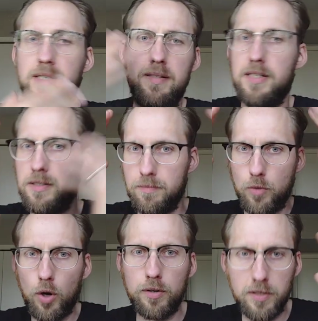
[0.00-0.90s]
these
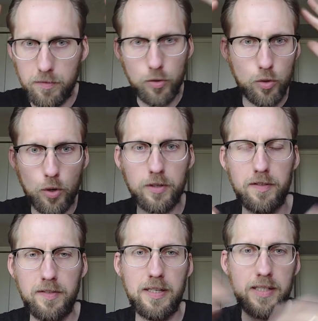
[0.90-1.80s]
cognitive,
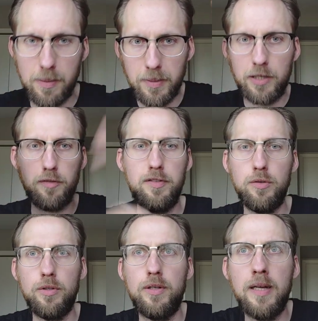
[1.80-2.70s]
neurocognitive things that make you feel
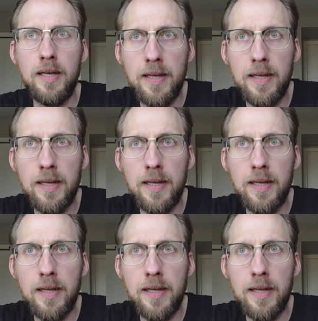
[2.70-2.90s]
good,